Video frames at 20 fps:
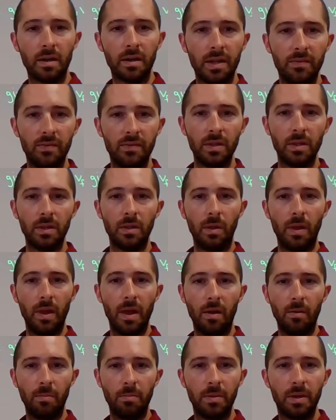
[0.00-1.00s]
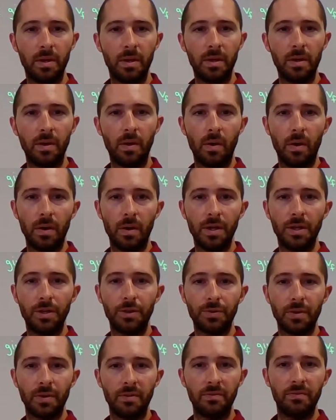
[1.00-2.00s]
Hey guys, Mr. Marabella here,
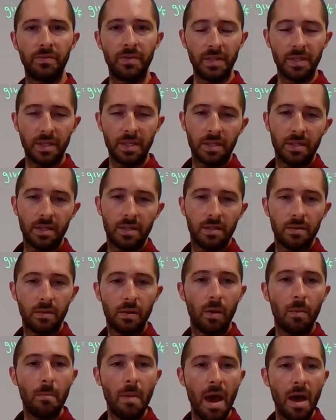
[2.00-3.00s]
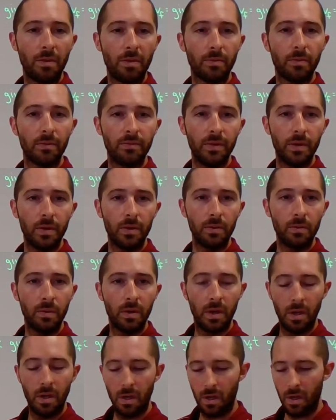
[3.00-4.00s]
giving you a little help in our
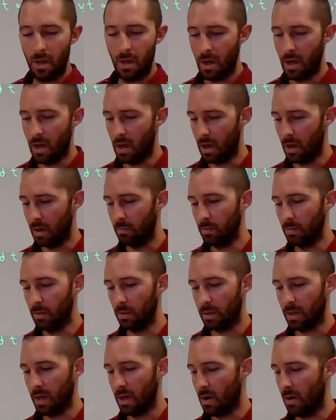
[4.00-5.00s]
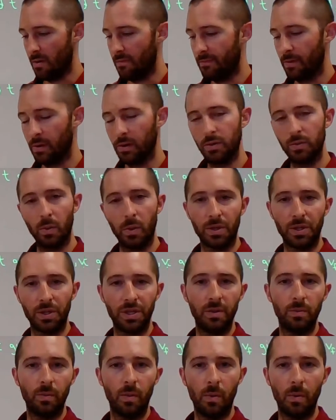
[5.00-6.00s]
Intro to Physics, our math review.
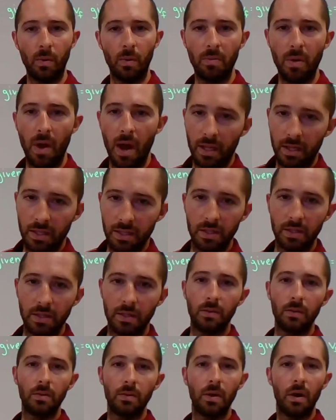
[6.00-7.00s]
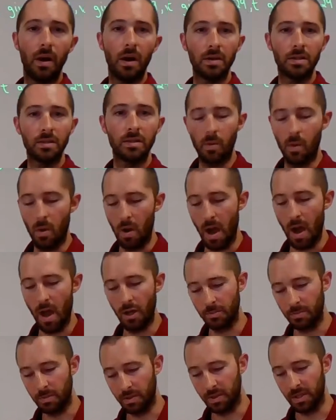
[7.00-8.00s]
I'm looking at our first
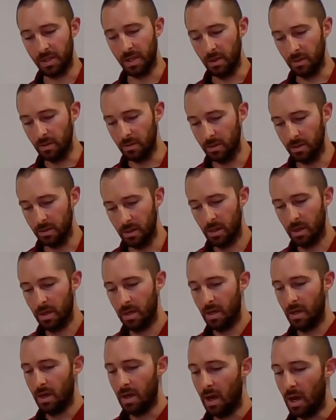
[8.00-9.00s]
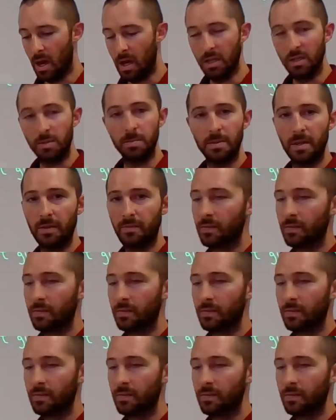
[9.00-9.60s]
worksheet where we're practicing some of our